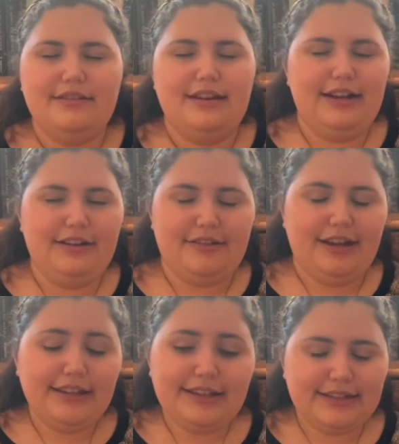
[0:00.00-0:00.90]
I don't know,
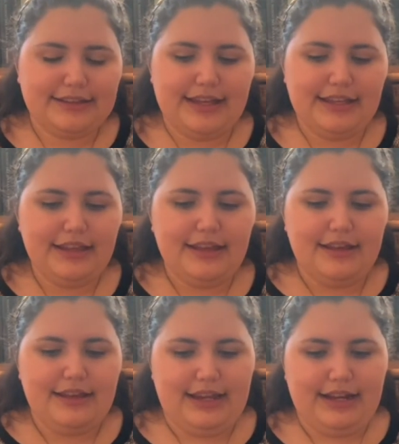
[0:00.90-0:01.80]
I like that.
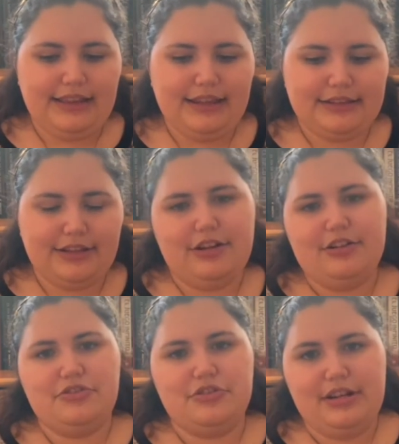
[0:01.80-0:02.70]
And I like the
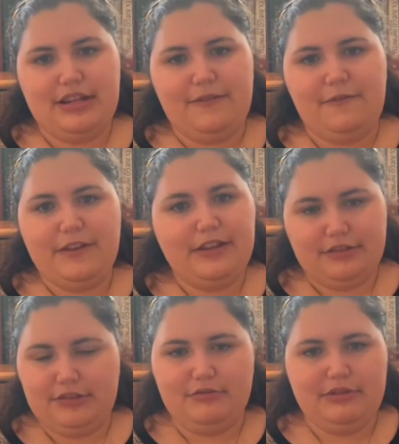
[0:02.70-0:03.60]
country feel
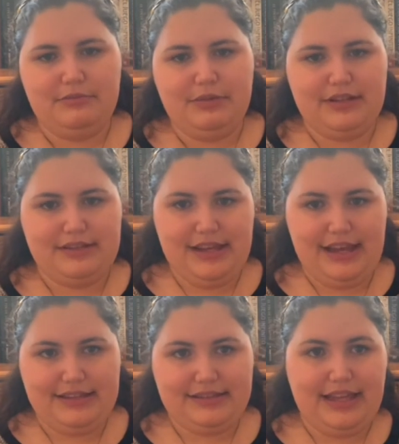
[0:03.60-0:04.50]
to it because it
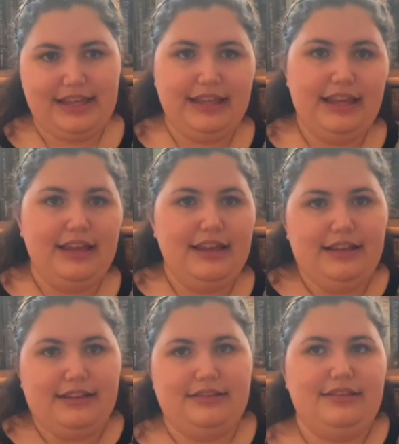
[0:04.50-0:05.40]
has that,
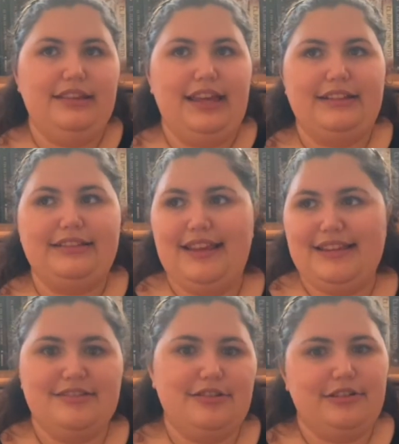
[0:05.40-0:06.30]
like,
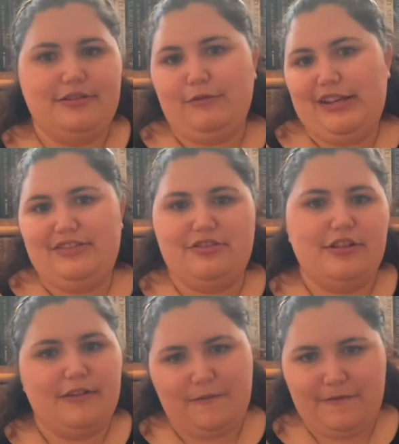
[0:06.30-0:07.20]
desert
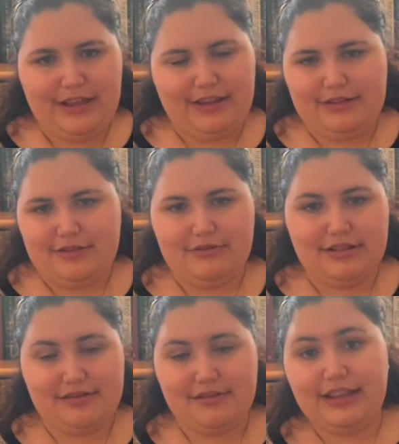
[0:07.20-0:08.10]
western feeling to
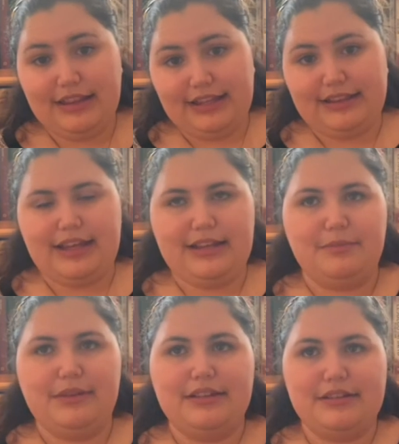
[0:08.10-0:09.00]
it. So I like that
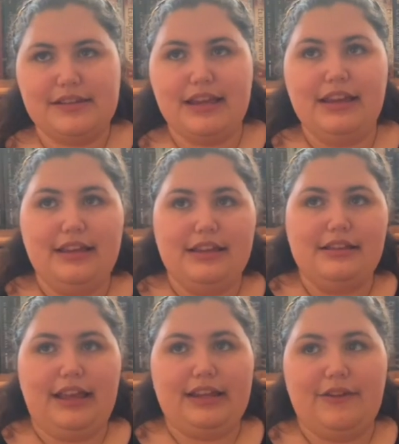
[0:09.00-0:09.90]
because
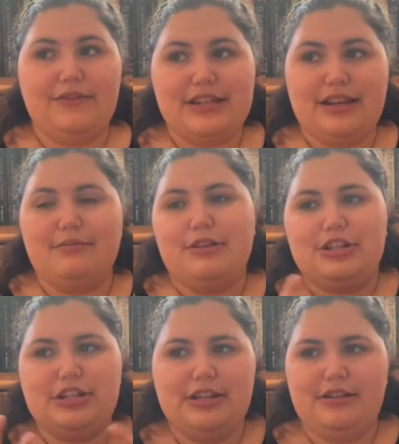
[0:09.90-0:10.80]
that gives it a
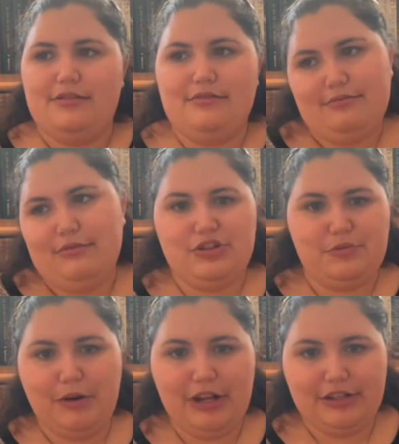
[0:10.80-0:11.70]
much, much
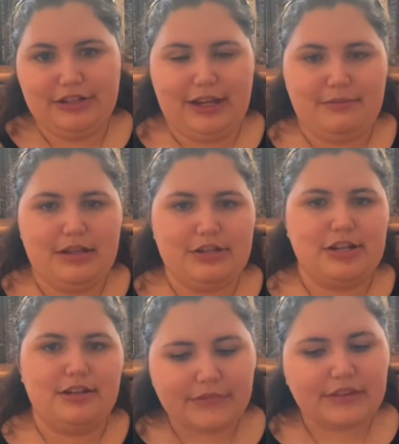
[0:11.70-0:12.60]
broader
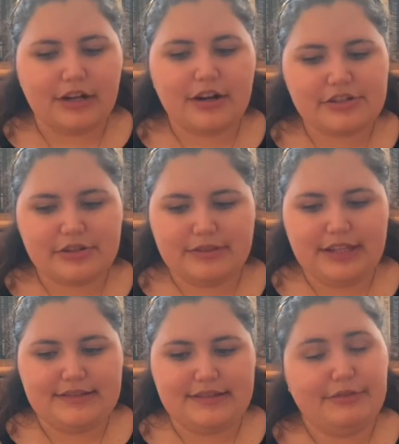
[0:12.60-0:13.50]
dimension. There are some
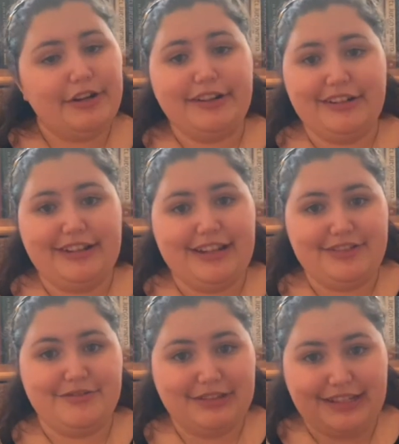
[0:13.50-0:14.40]
things that we are going to get
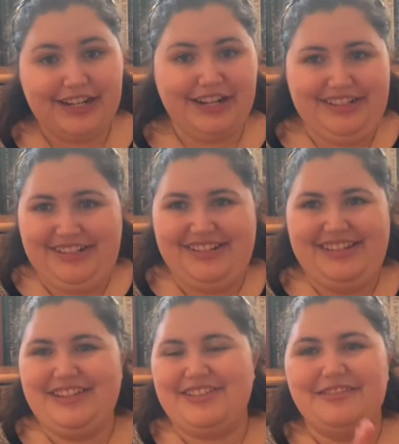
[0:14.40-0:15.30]
to in the character
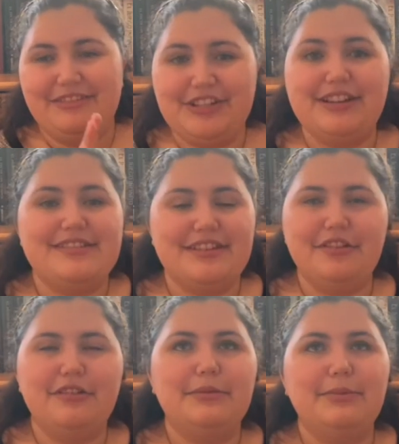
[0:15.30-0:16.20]
section, which I was
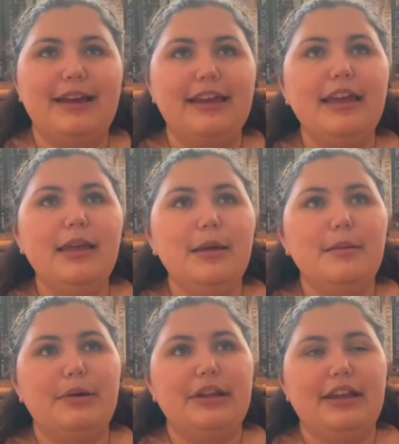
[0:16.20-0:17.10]
annoyed by.
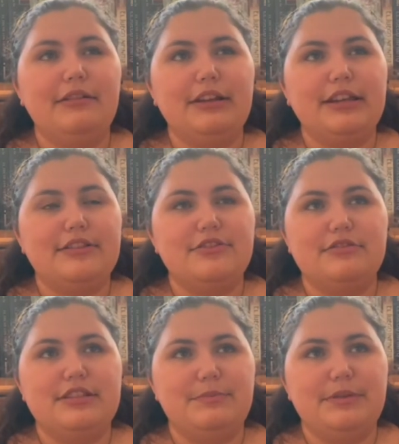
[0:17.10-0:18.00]
But I don't want to get too
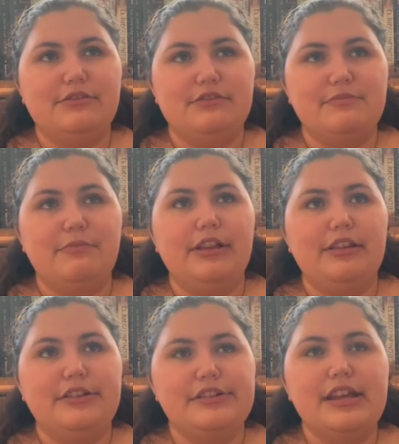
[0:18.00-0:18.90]
deep into
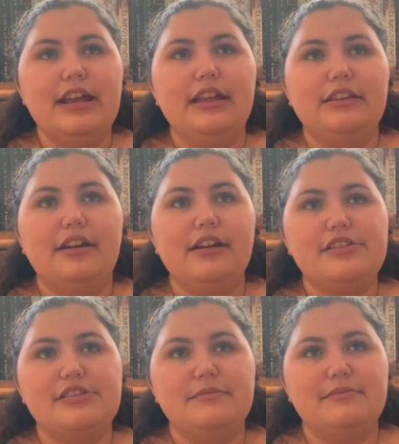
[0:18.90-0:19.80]
spoilers. There are
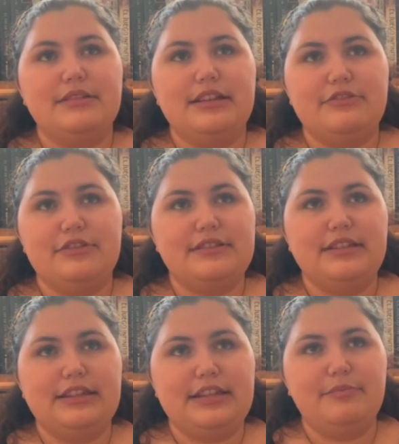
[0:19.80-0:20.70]
some
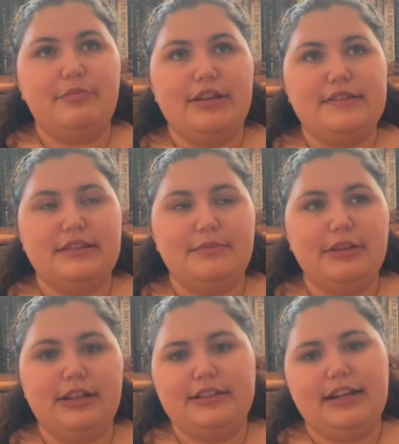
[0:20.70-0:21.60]
interesting key points in the
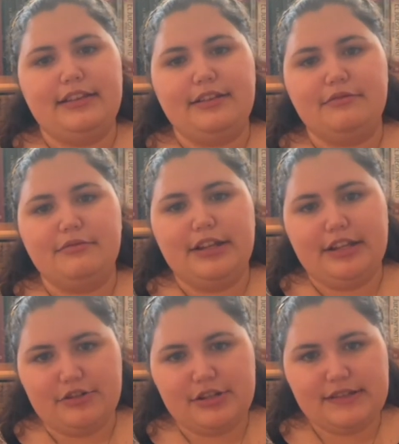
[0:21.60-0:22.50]
plot that I thought were
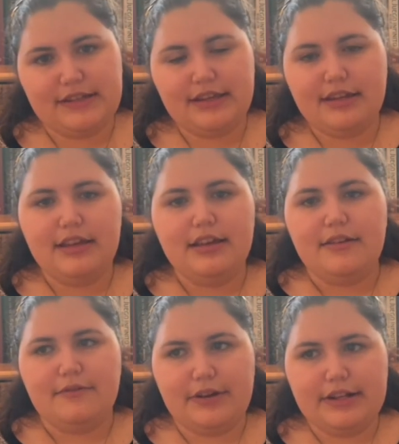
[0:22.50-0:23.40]
interesting.
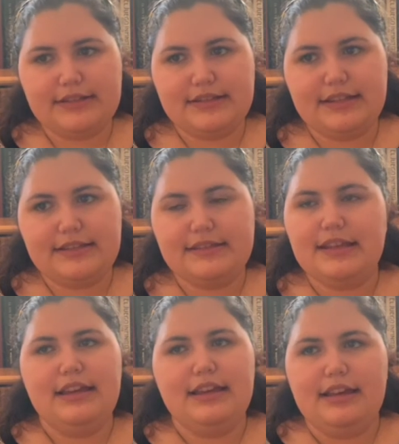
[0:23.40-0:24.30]
For
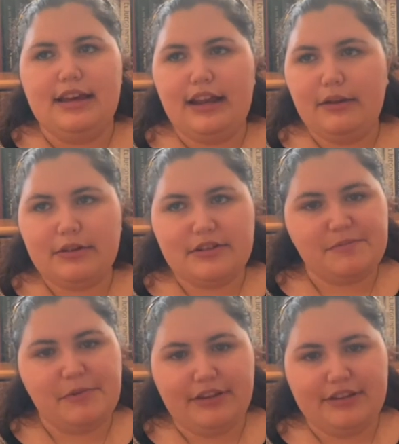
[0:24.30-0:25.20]
instance, I don't want to
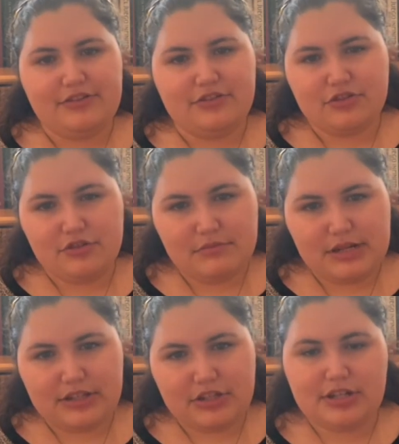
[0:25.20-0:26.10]
spoil this too
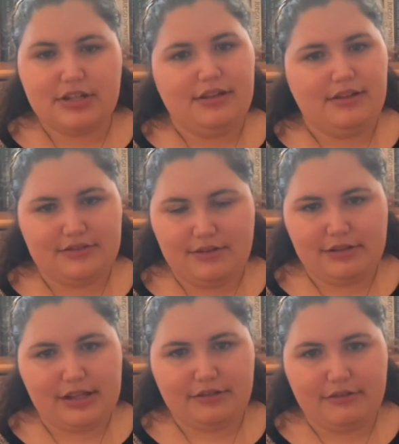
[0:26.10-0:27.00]
much, so I'm
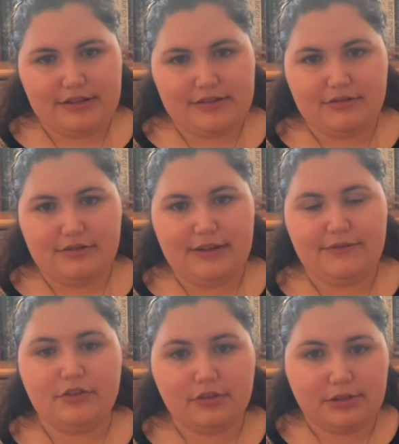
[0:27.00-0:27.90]
not going to
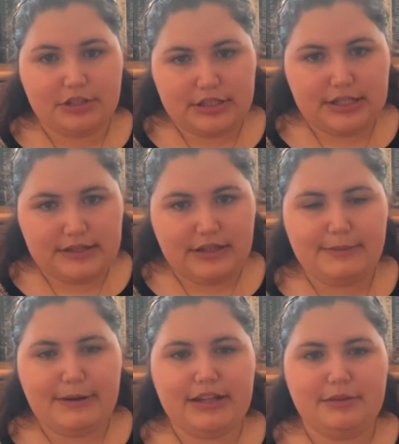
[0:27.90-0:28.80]
give too much detail
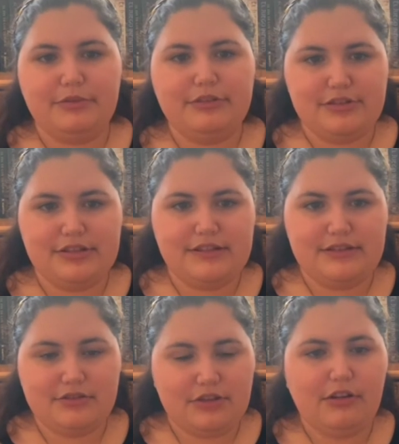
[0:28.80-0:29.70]
about it, but there's this
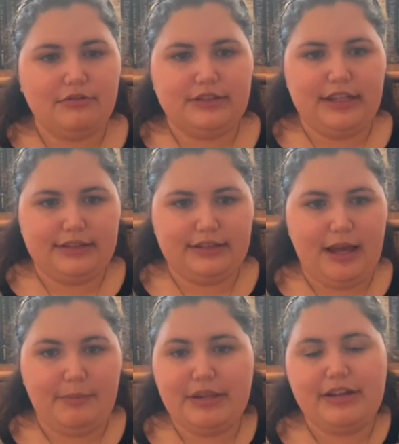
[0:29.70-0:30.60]
stone that
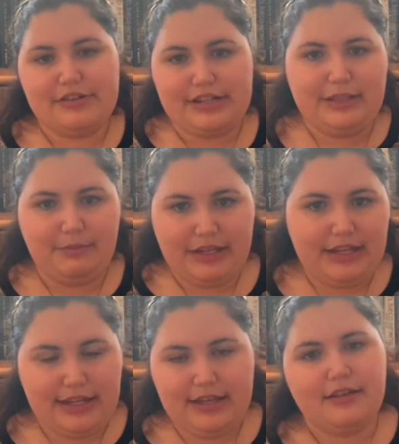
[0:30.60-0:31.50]
appears at the
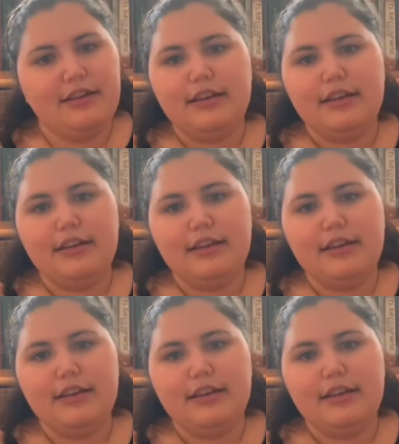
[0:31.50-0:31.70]
beginning.